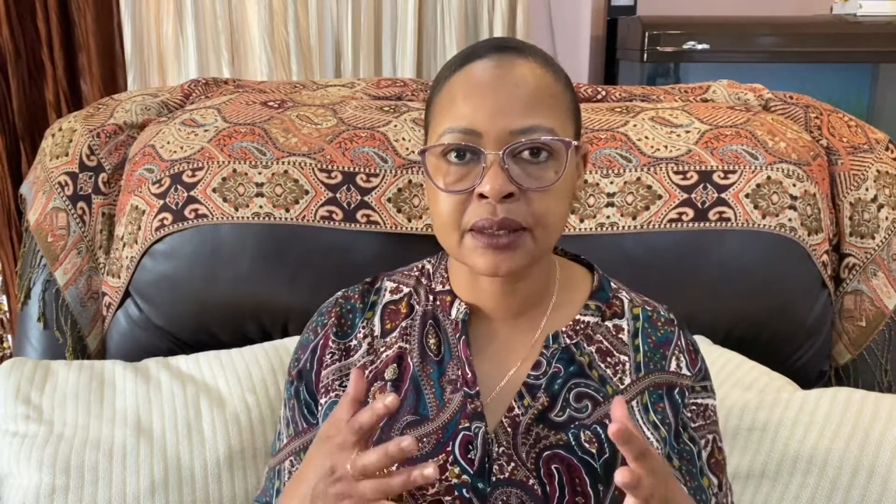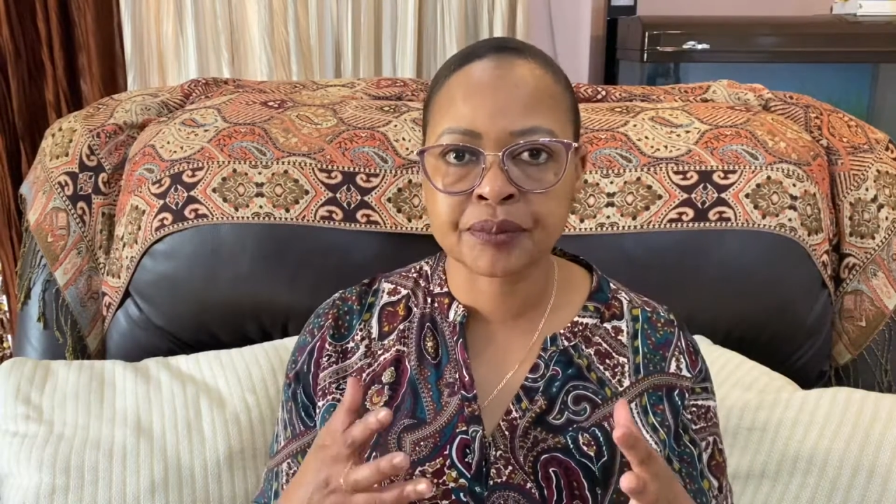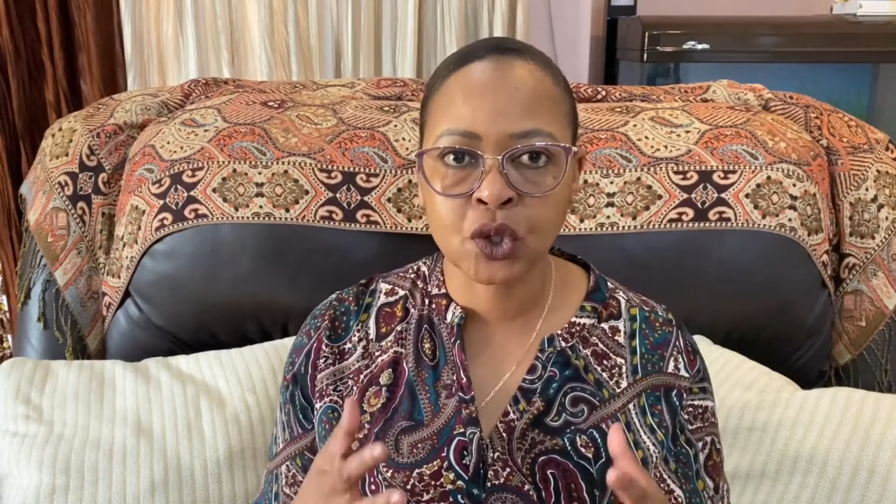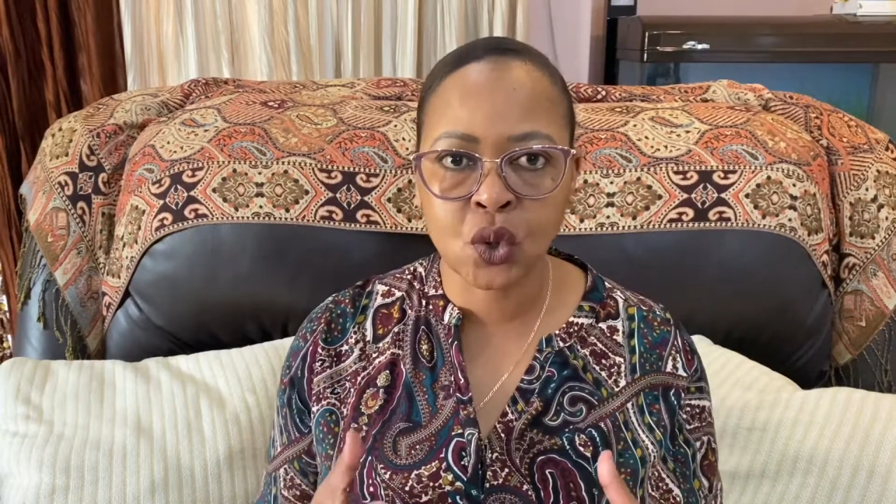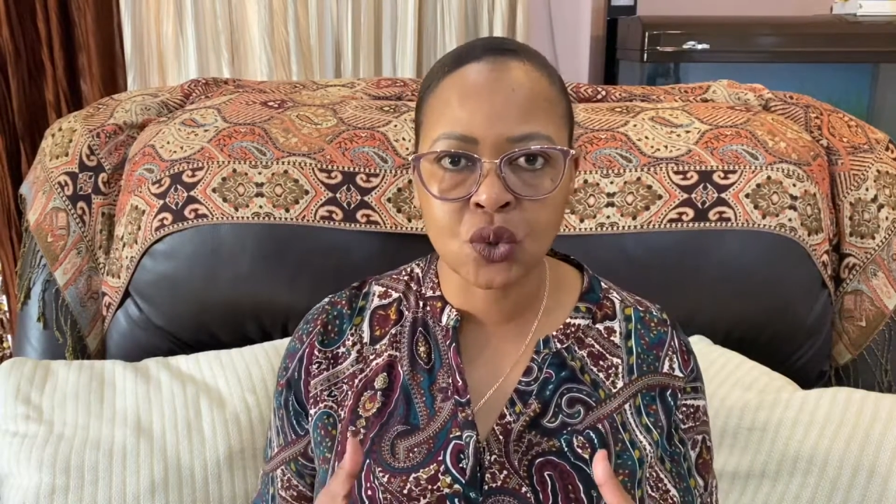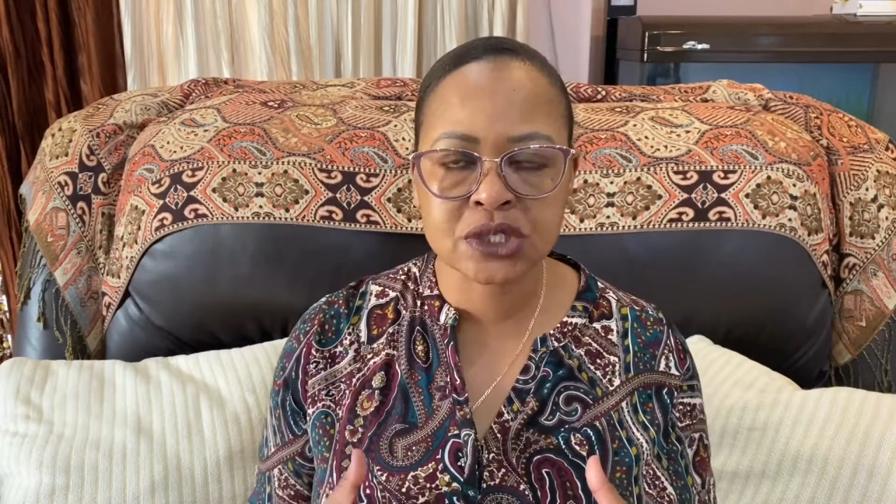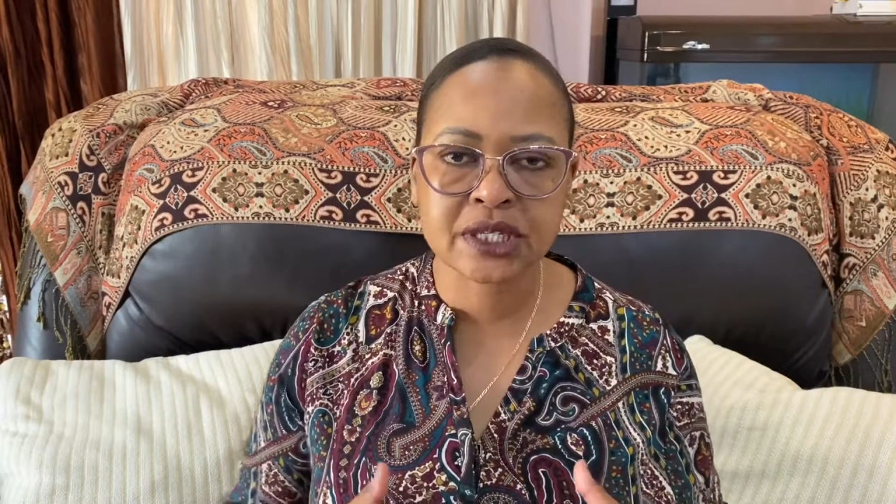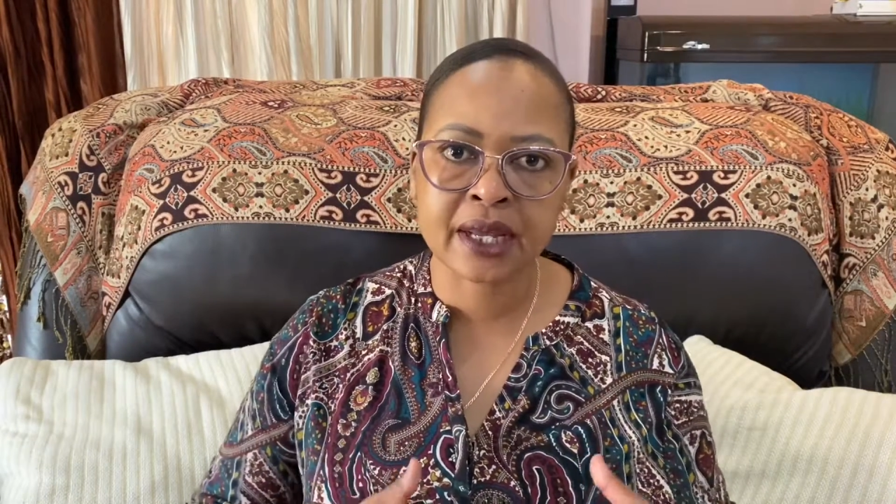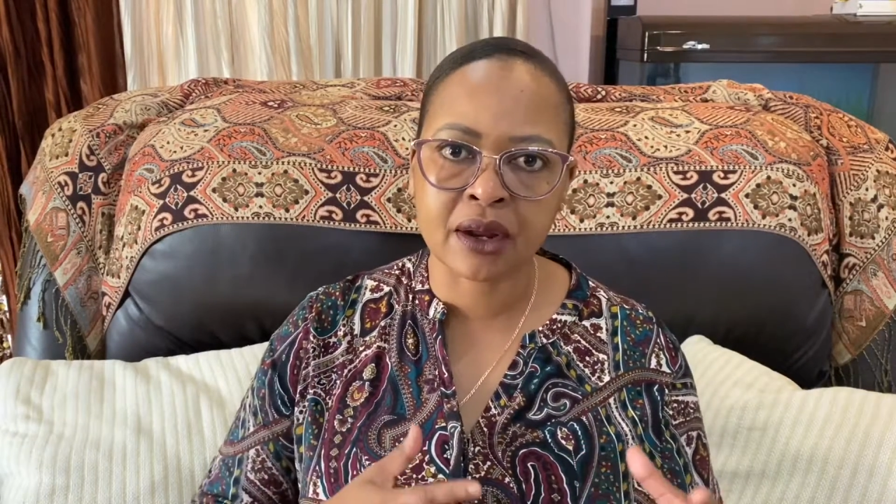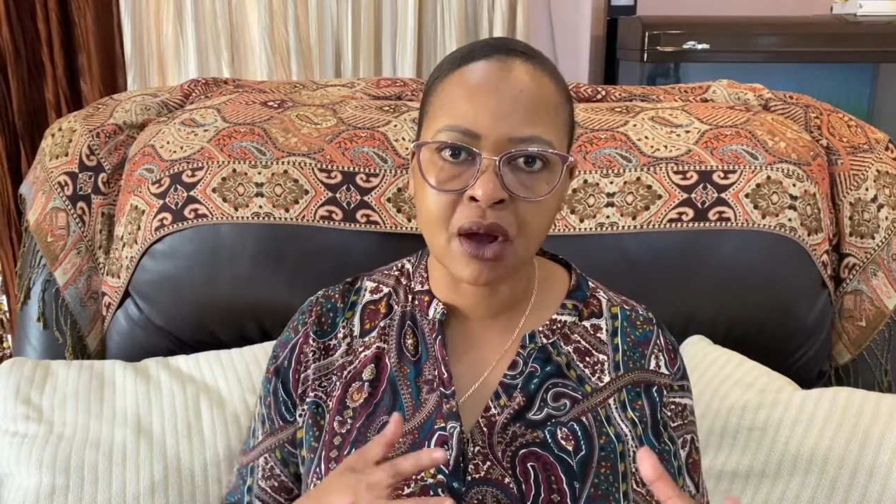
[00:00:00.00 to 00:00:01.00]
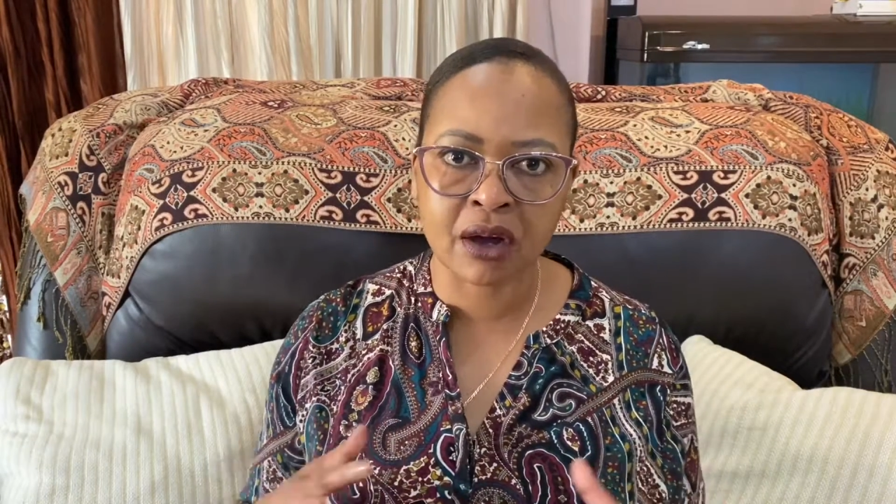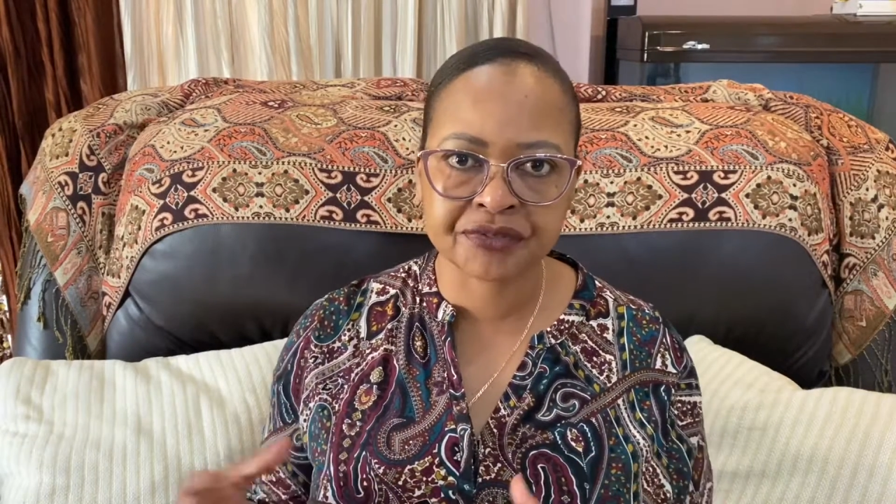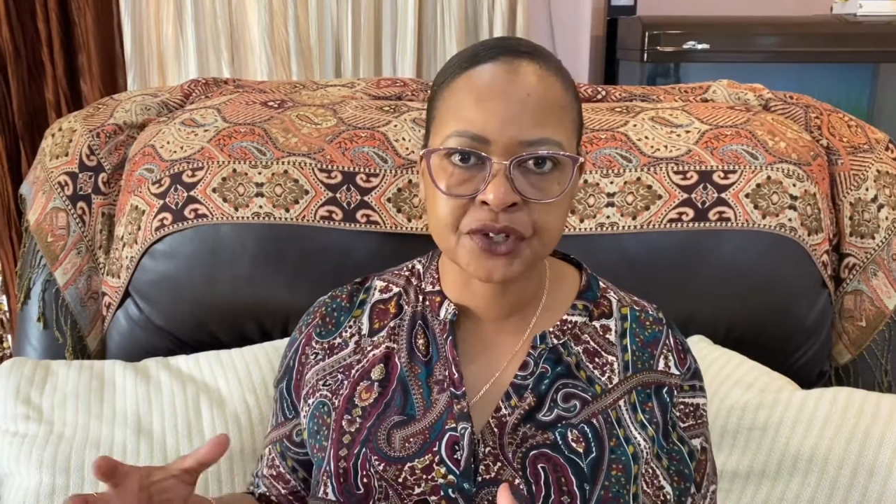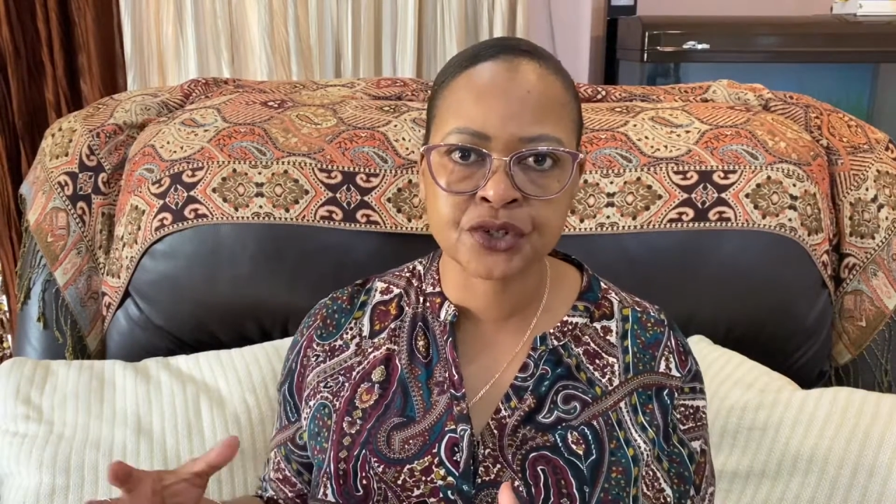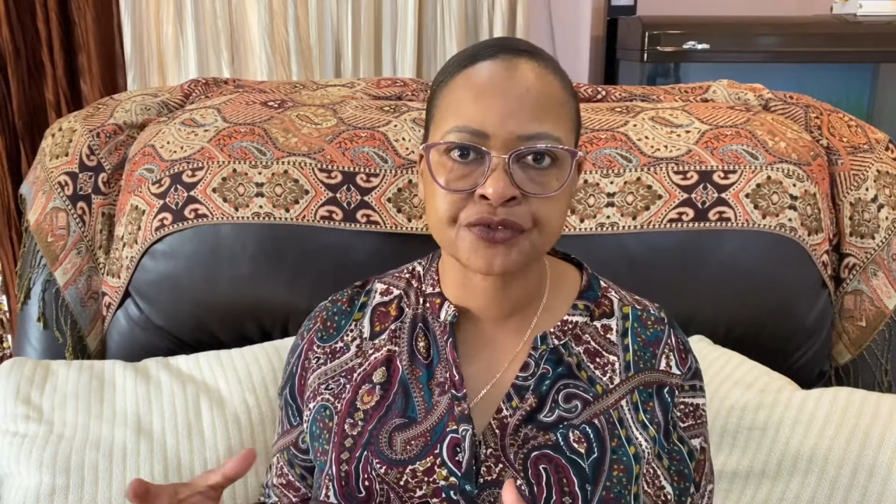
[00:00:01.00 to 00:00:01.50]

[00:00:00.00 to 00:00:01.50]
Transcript: course, and after you've